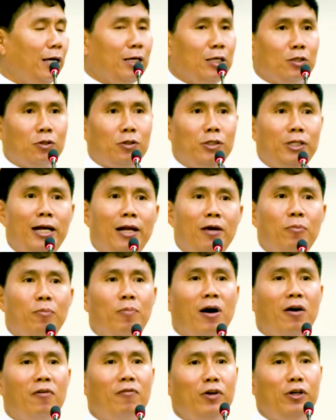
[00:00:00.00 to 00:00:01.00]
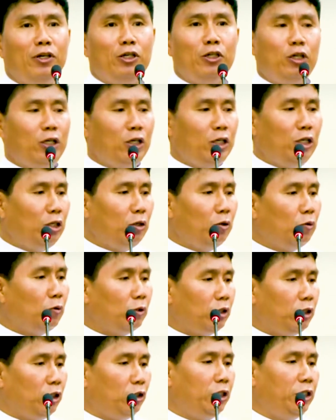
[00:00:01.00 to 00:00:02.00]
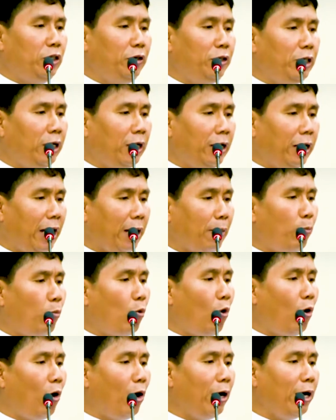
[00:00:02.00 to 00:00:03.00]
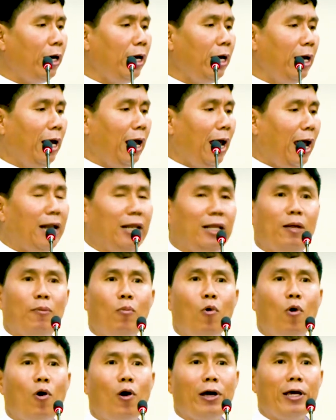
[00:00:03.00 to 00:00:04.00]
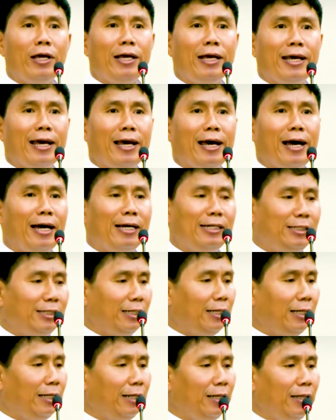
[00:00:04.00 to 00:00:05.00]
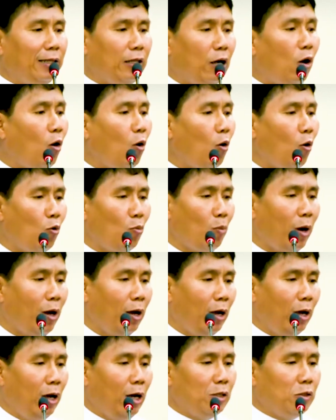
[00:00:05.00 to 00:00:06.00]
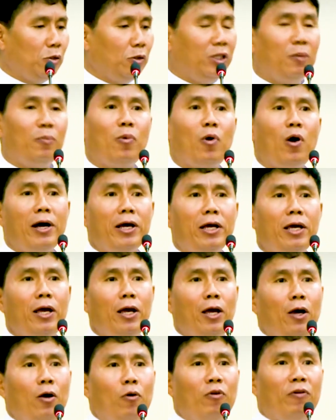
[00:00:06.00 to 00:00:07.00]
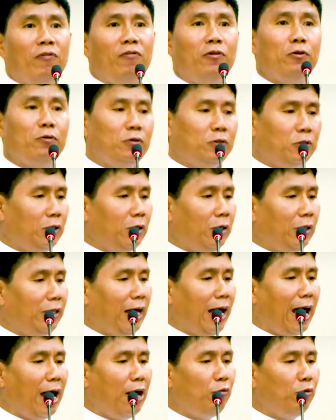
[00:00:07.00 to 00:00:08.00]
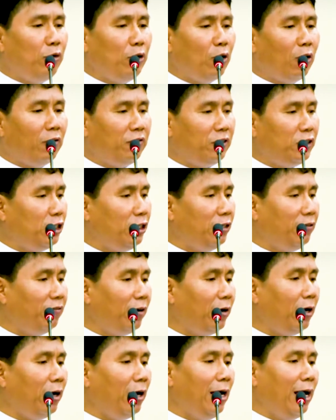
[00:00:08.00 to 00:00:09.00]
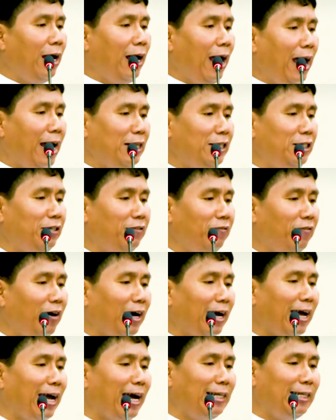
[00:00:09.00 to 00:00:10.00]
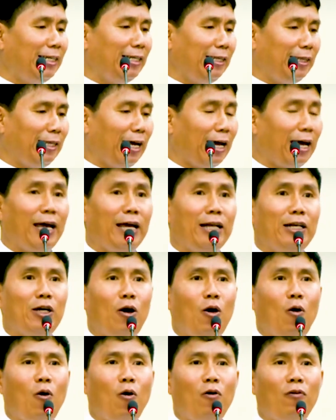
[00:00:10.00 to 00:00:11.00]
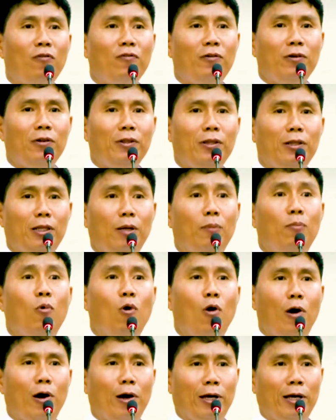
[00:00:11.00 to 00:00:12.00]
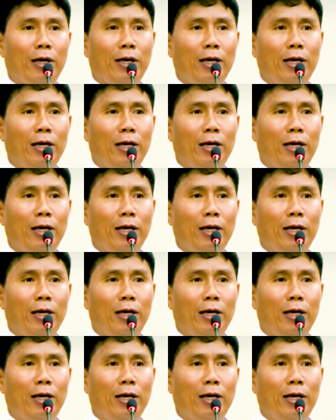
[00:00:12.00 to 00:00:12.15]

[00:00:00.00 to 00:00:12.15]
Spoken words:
So that Parvati sheltered a boy, and the boy got the hole. So the boy refused the entry of Shiva, and Shiva cut the head of the boy.